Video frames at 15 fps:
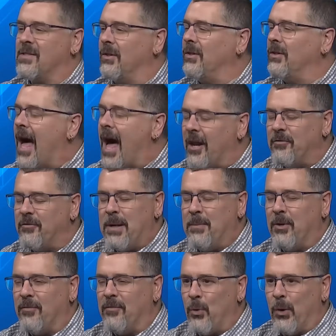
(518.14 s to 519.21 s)
A lot of
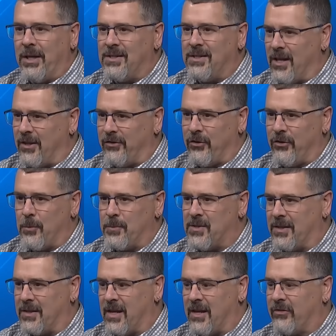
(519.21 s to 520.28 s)
people have pointed telescopes
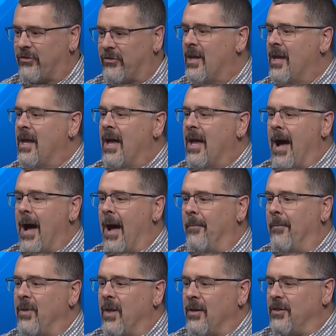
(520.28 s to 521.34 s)
at this.
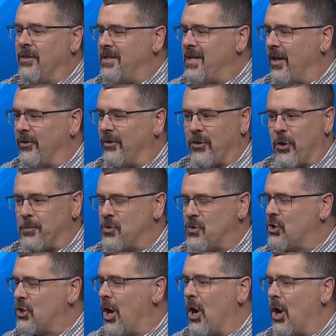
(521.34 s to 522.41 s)
The telescopes
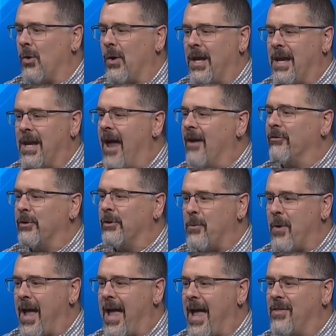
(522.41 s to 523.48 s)
show in every
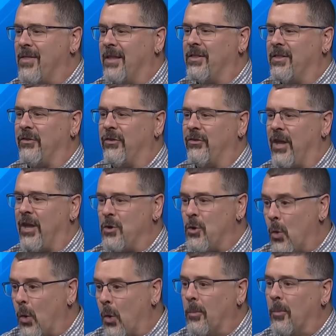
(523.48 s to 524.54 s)
way that this is a
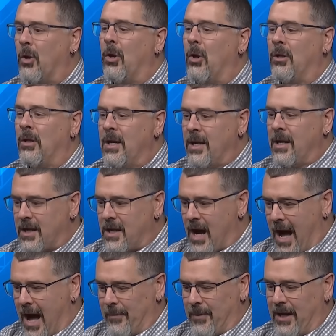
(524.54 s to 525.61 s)
normal
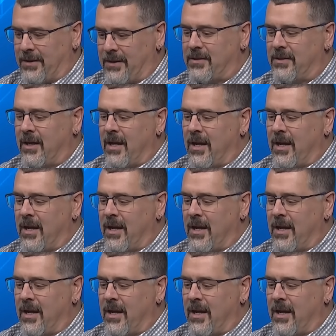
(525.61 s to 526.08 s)
comet,